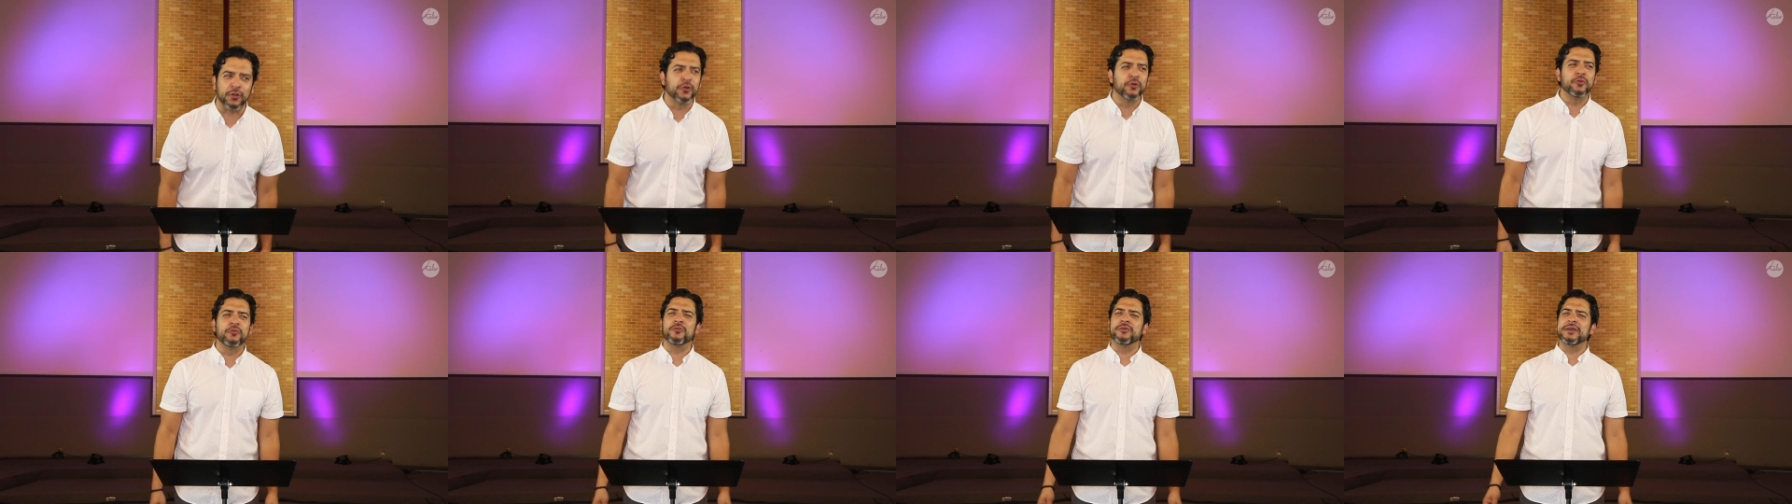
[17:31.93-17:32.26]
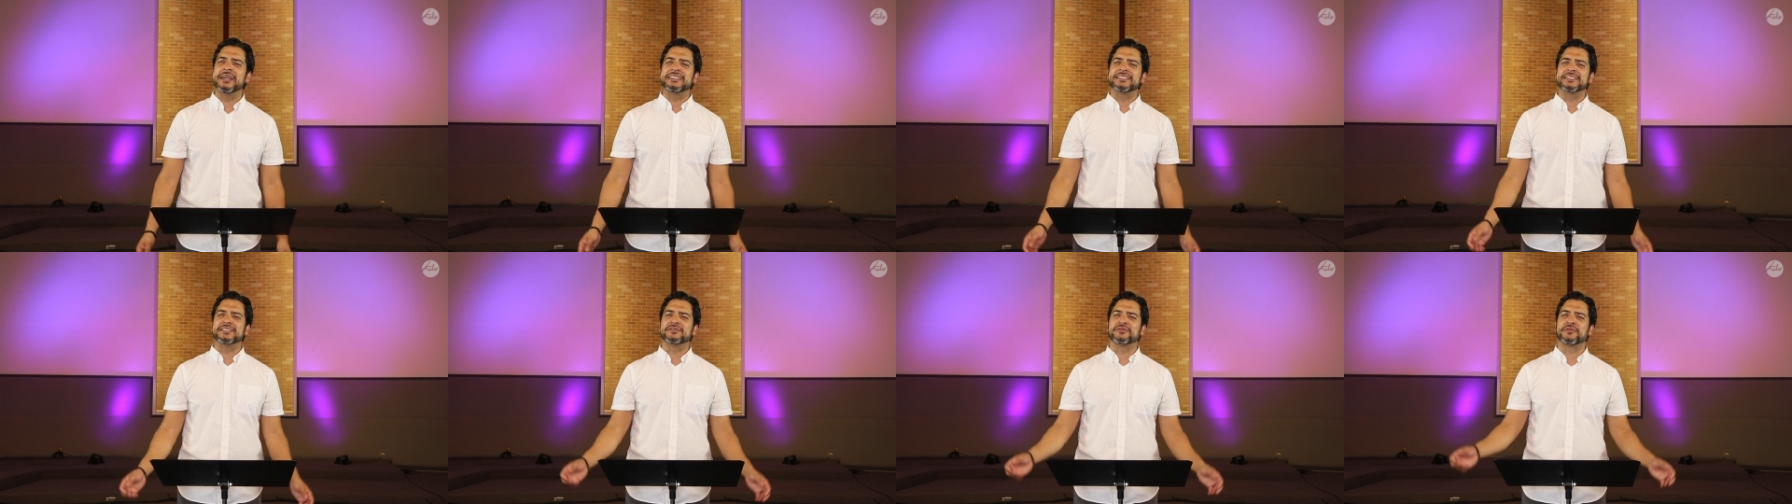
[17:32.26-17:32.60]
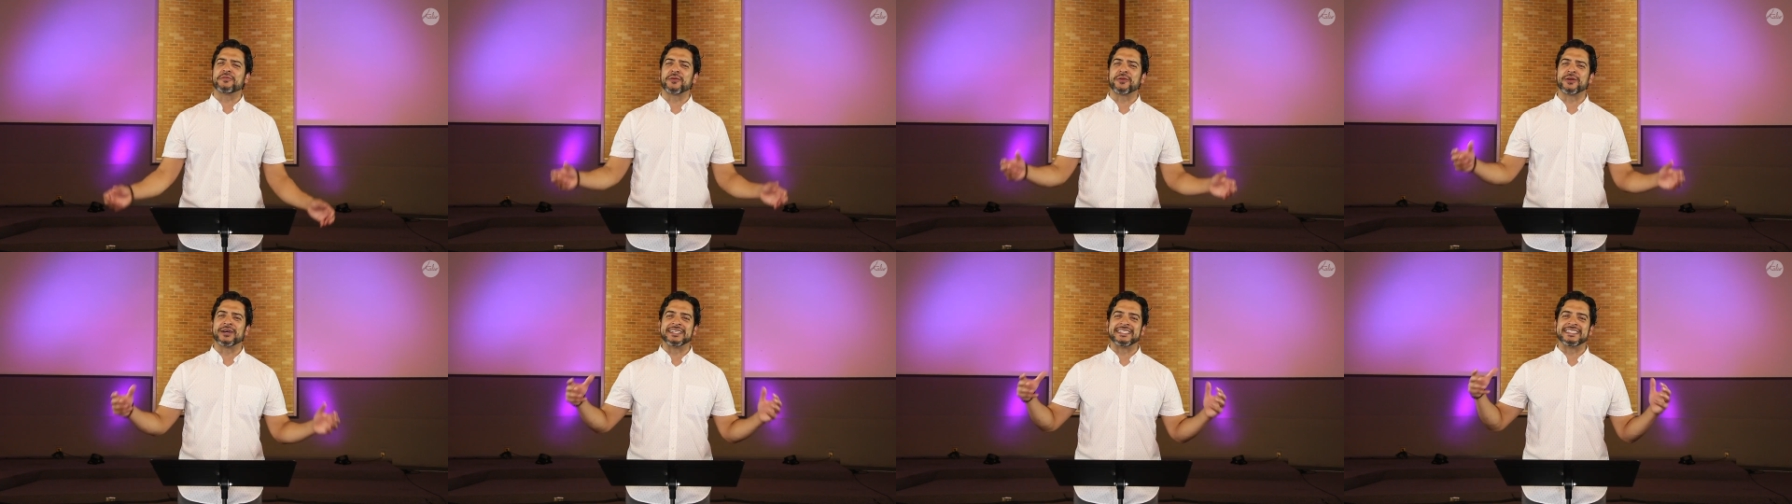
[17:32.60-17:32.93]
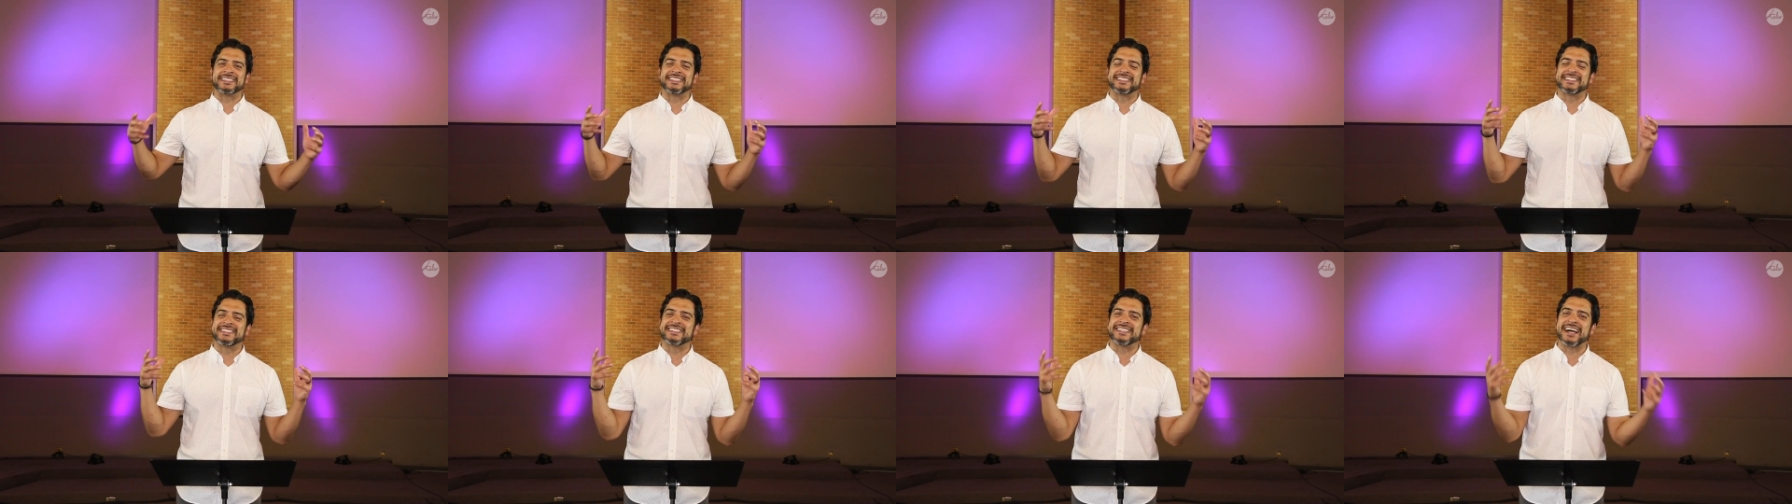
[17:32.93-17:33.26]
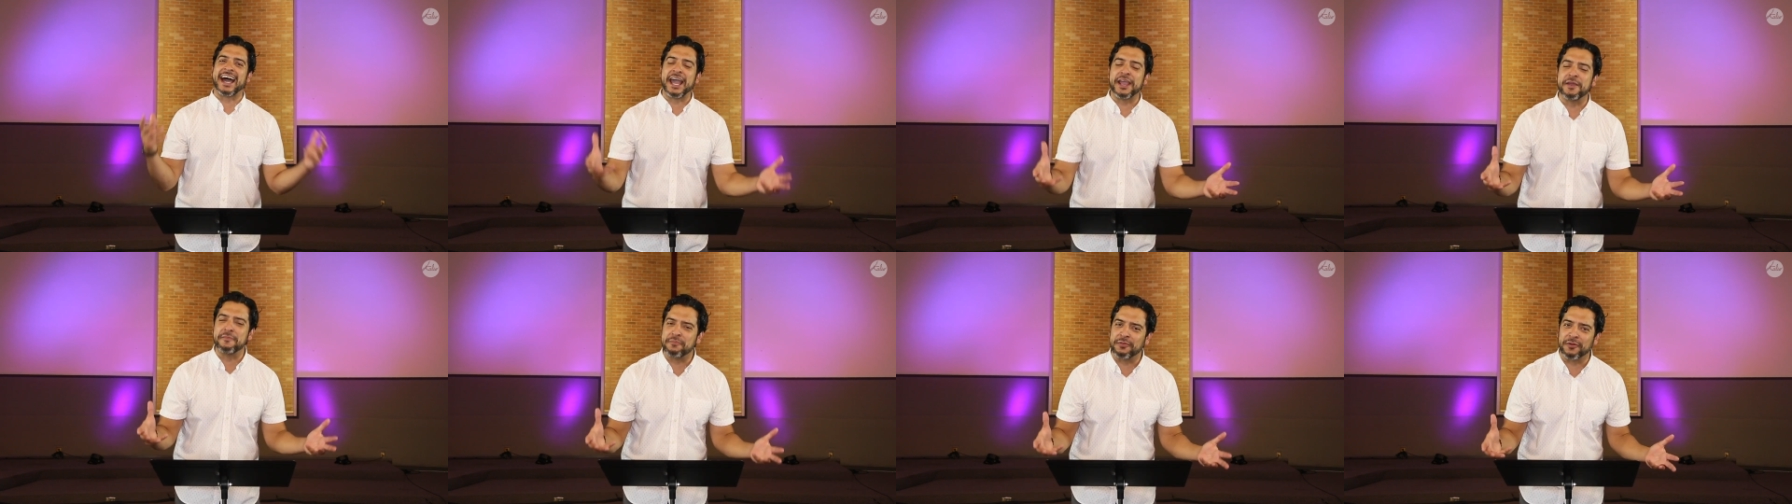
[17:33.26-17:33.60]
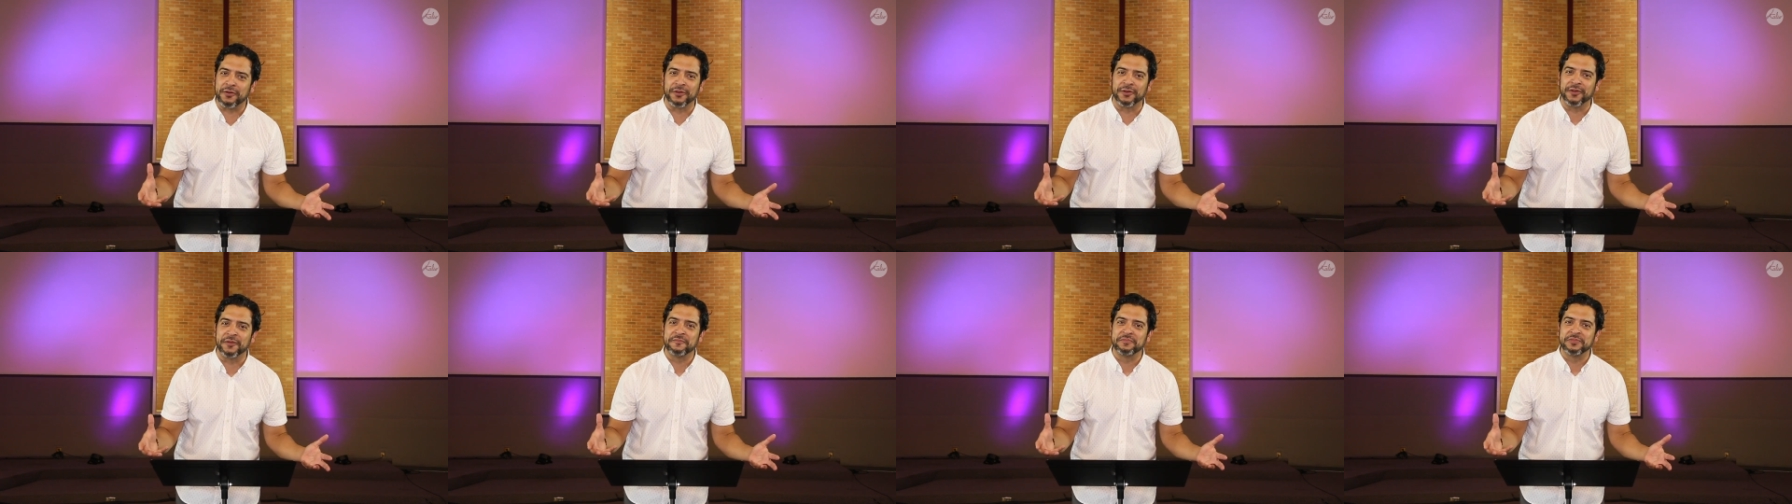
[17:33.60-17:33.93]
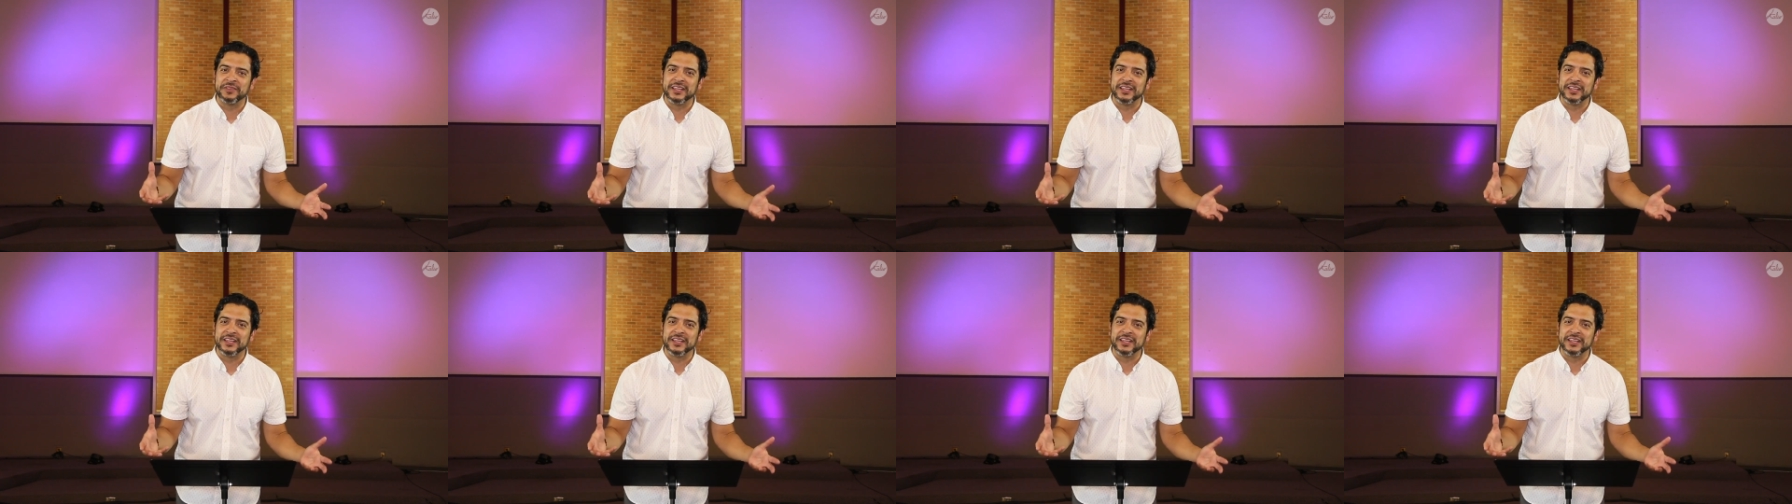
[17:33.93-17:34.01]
Who reaches for a diaper?